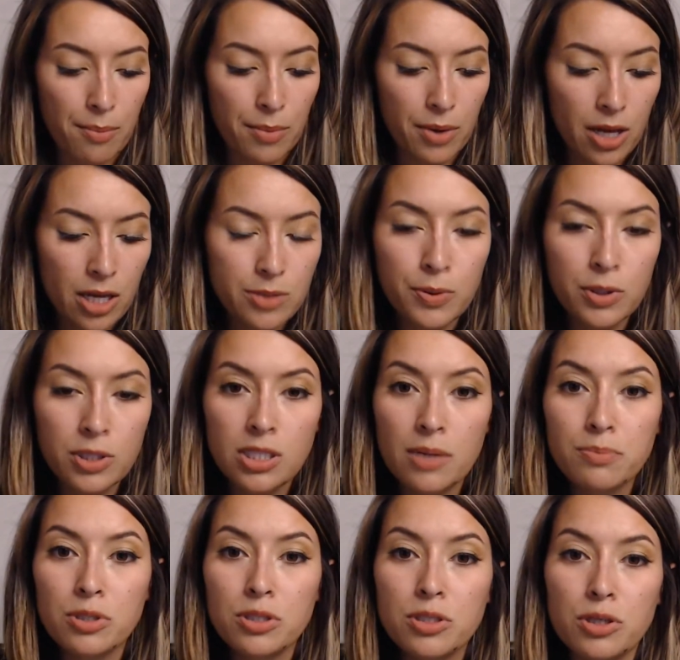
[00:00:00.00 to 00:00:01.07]
It's personally
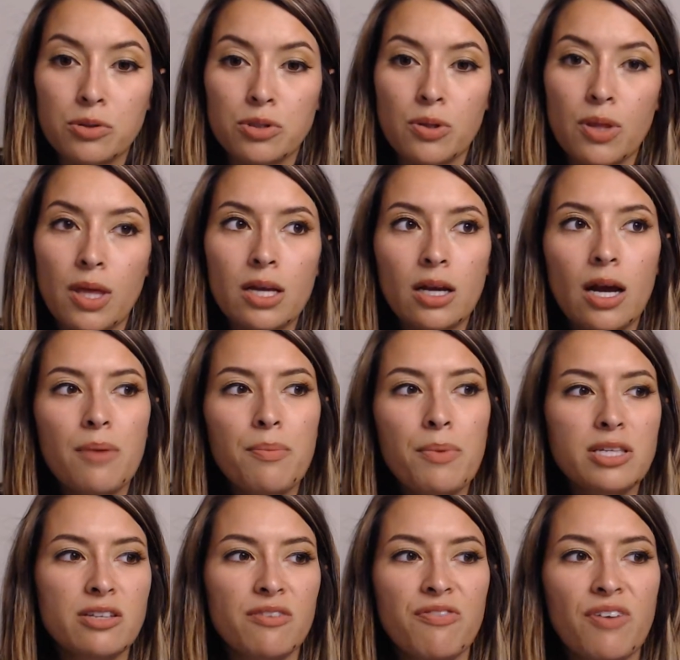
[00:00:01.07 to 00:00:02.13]
up to you. So that kind of
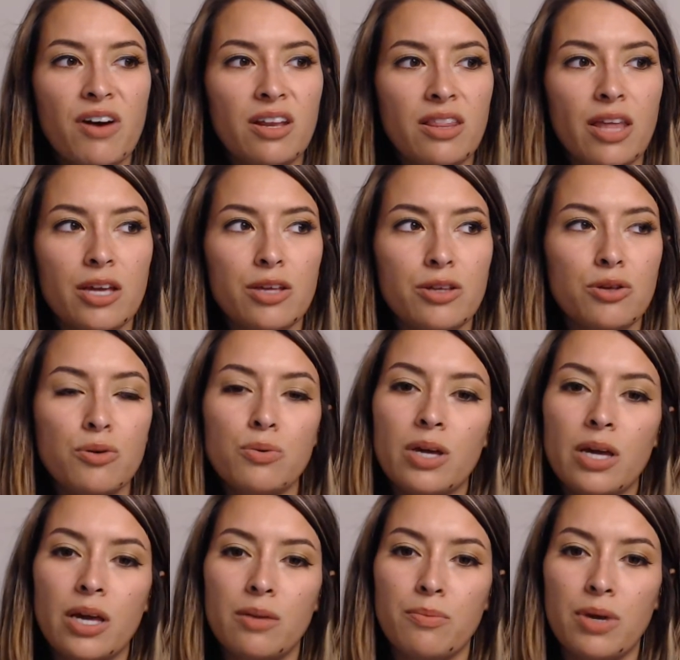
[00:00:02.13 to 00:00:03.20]
makes it fun in that you
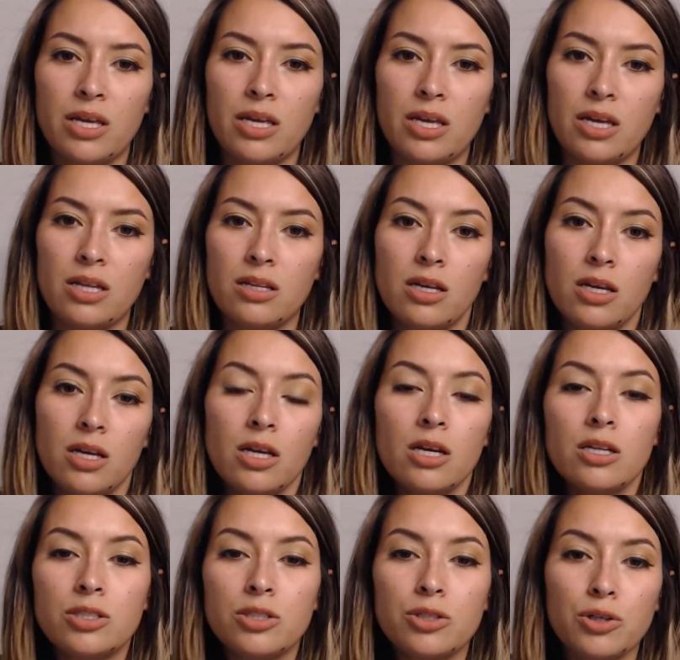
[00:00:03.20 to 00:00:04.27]
can make it
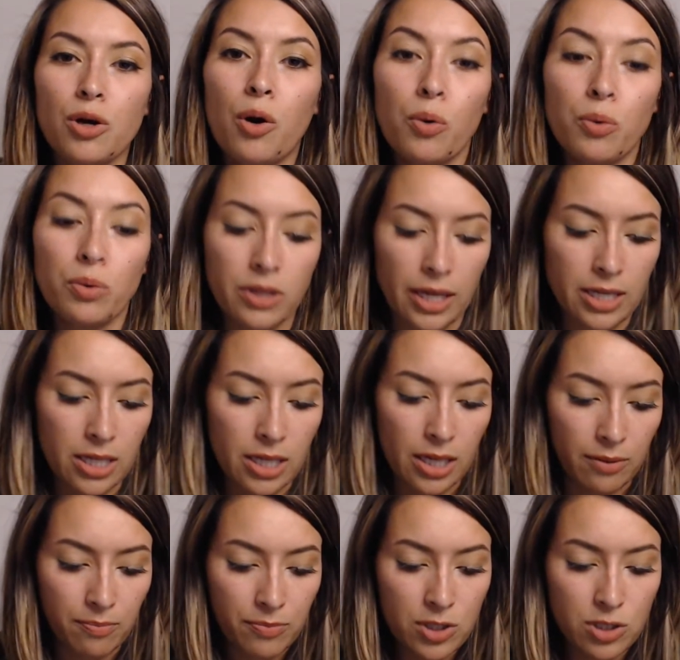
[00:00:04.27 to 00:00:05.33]
to your own
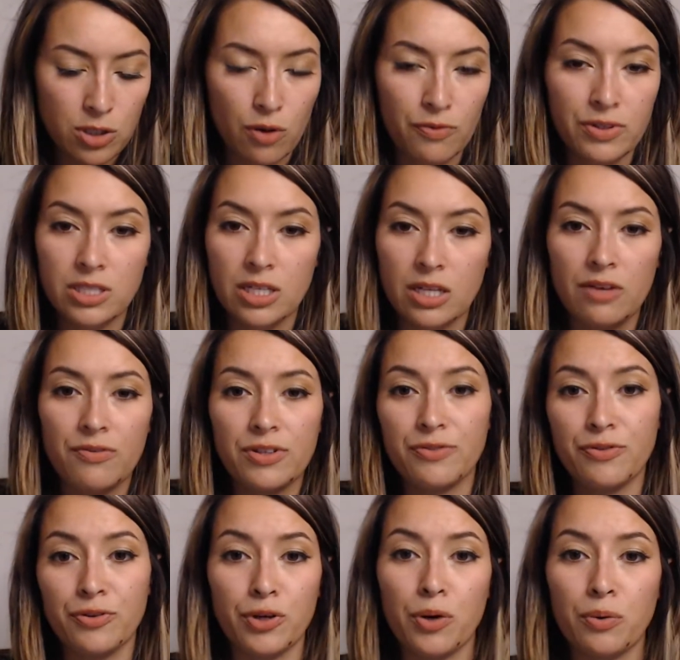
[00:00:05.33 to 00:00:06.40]
liking. So if it's
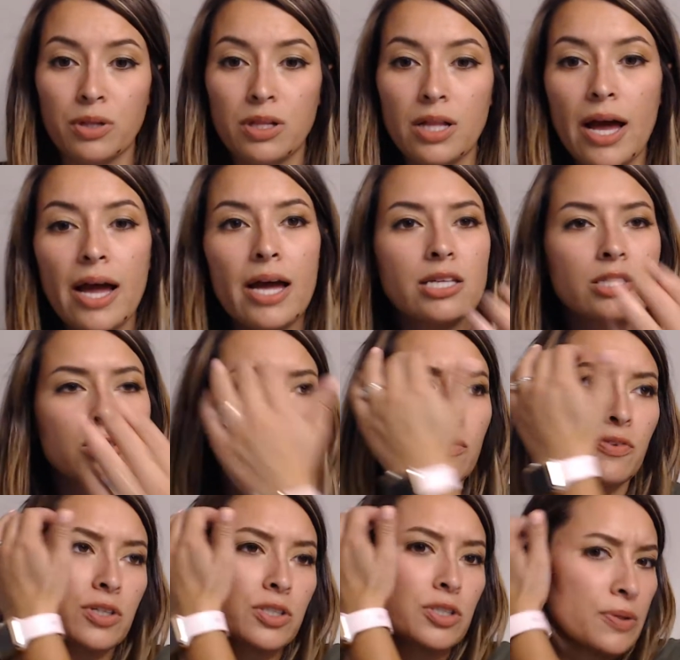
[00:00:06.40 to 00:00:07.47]
for your own class or if
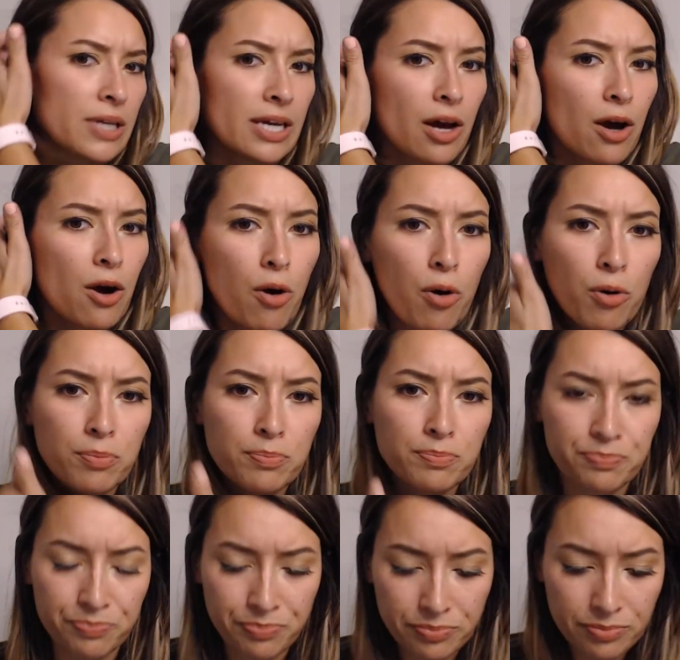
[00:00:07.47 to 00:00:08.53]
you're doing it at home,
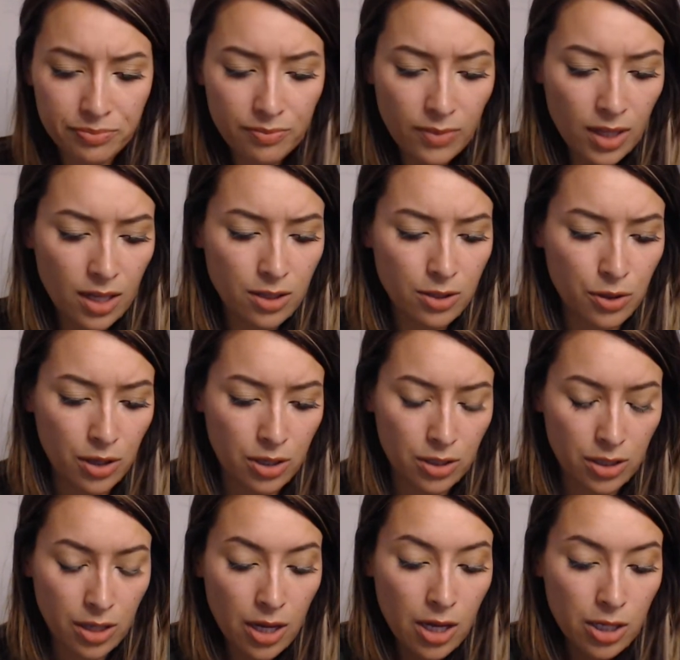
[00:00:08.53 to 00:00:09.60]
you can
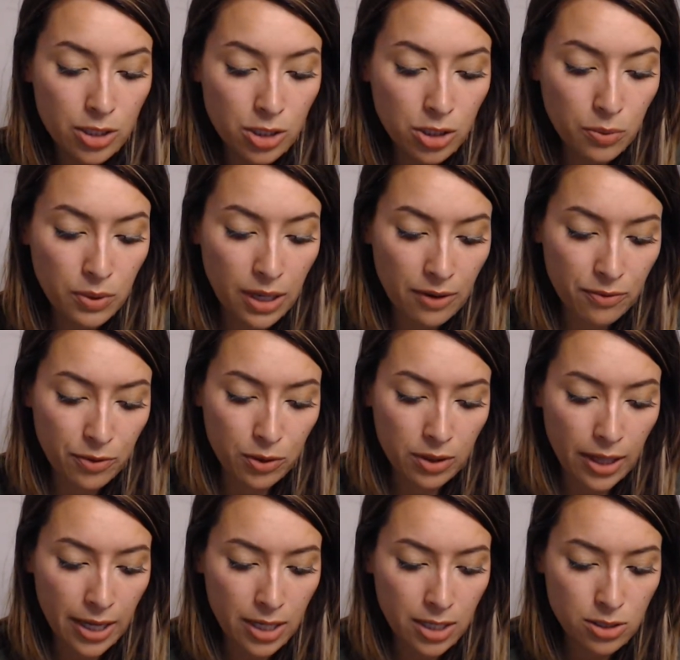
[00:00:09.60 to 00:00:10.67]
do whatever you like.